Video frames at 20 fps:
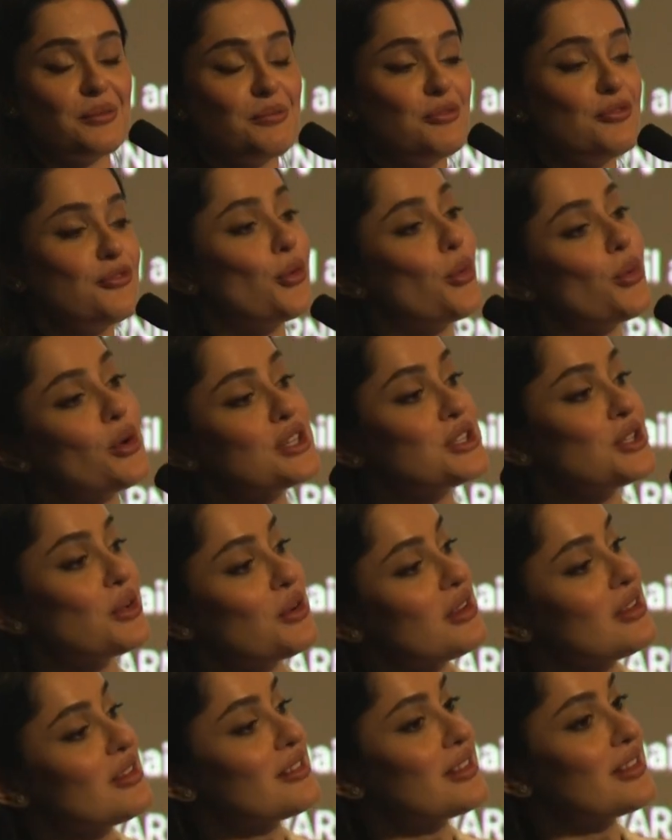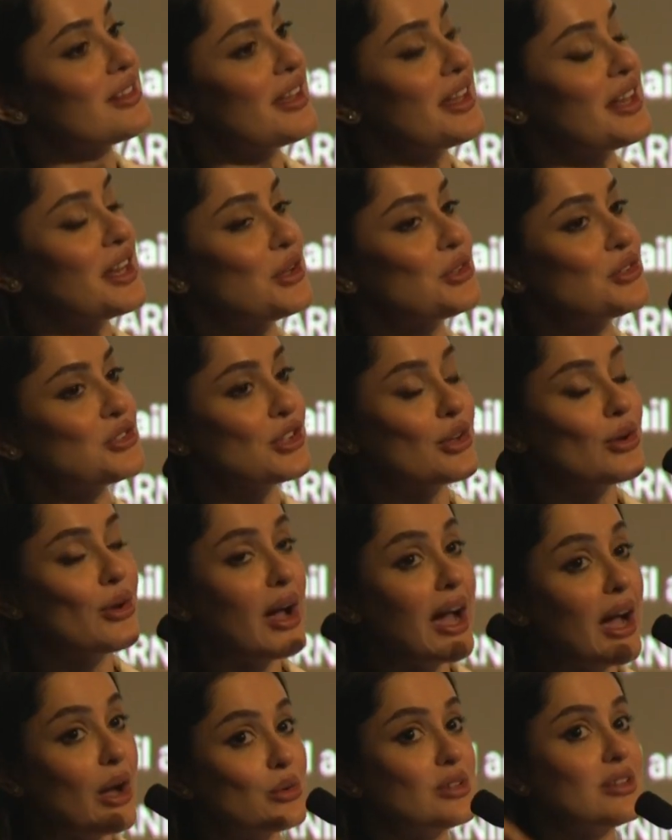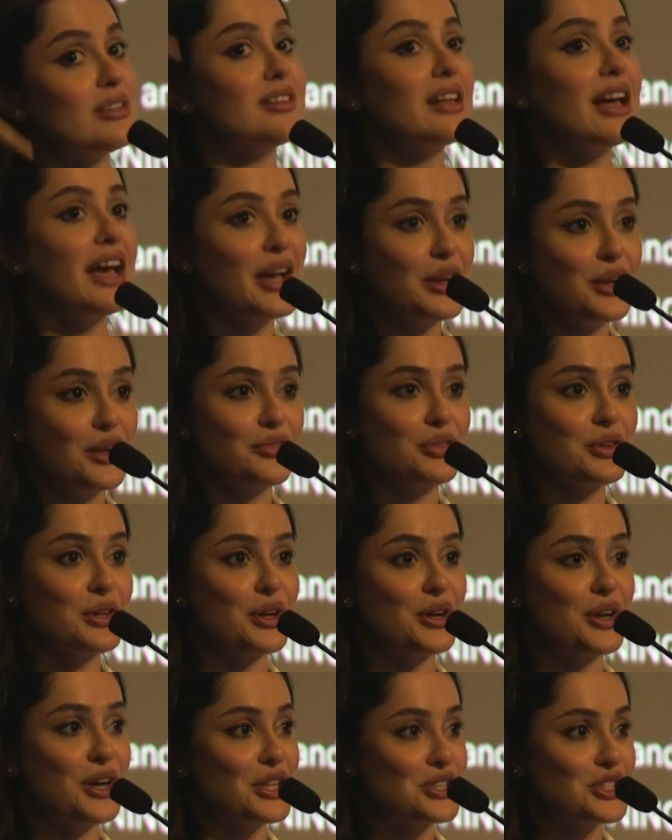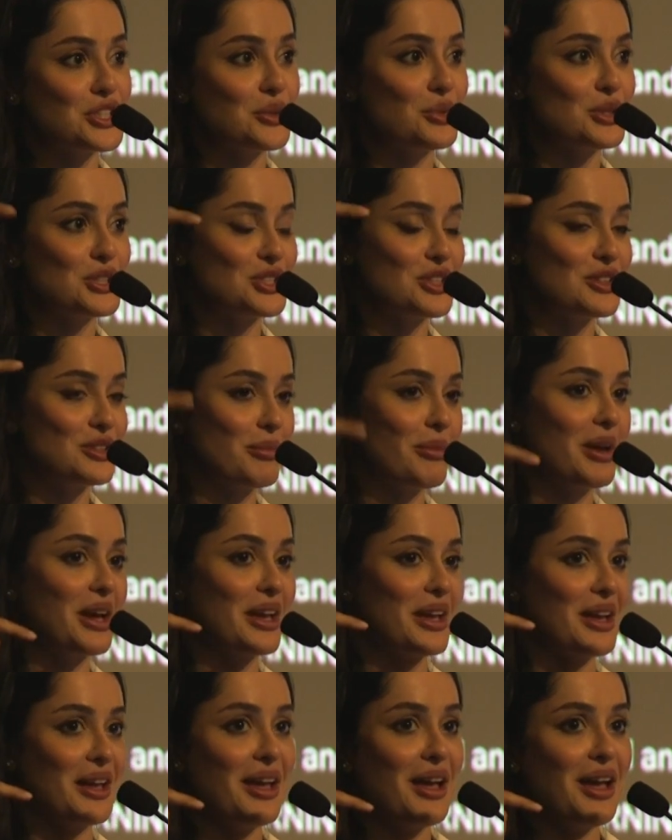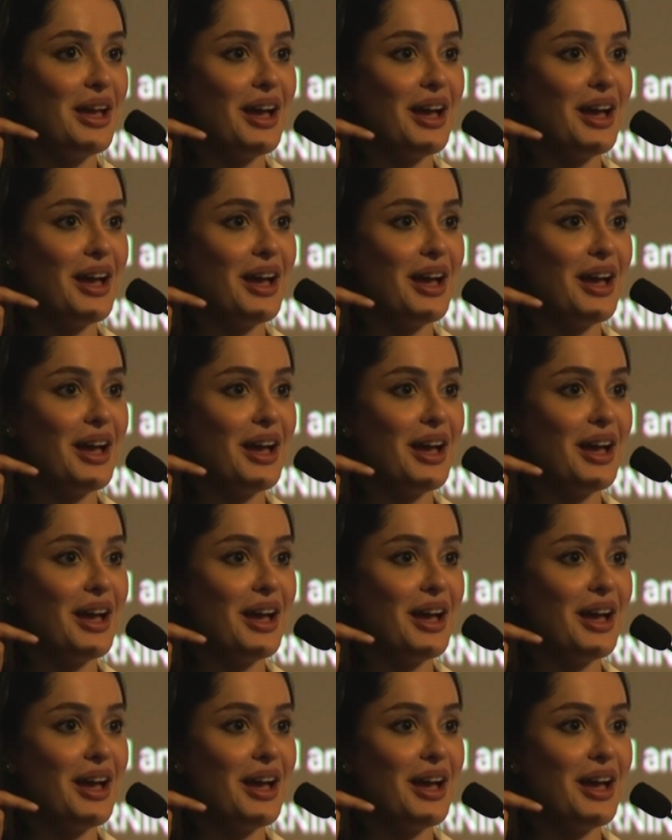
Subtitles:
4 dogs, and I used to go outside of Karachi, which is my